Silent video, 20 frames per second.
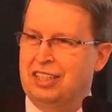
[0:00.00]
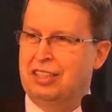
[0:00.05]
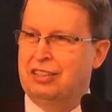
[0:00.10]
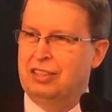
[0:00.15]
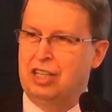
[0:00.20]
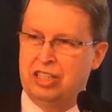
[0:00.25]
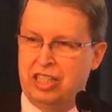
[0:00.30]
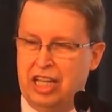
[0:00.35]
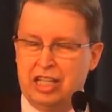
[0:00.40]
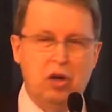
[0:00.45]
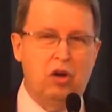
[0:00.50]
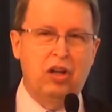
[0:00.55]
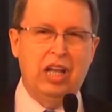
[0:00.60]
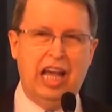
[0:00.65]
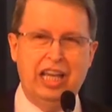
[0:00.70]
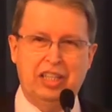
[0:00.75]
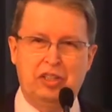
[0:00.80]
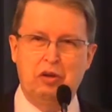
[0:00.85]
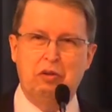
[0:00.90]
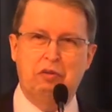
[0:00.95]
because I don't
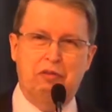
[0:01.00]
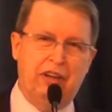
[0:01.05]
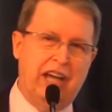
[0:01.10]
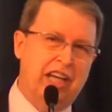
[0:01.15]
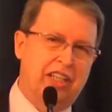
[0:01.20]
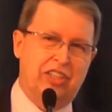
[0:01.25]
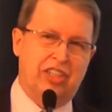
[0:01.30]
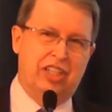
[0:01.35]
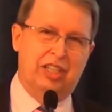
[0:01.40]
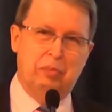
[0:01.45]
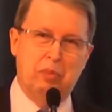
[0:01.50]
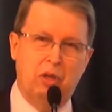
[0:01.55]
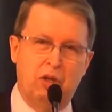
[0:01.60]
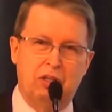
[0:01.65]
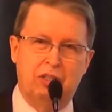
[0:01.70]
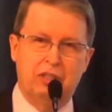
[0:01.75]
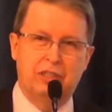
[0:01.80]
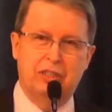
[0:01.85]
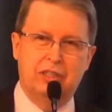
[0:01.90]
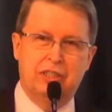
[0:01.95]
like your face
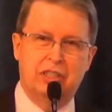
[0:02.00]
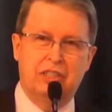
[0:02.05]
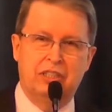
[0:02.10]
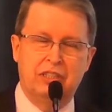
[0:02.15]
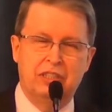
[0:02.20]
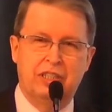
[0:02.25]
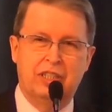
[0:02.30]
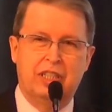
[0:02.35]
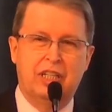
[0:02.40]
anymore, you know.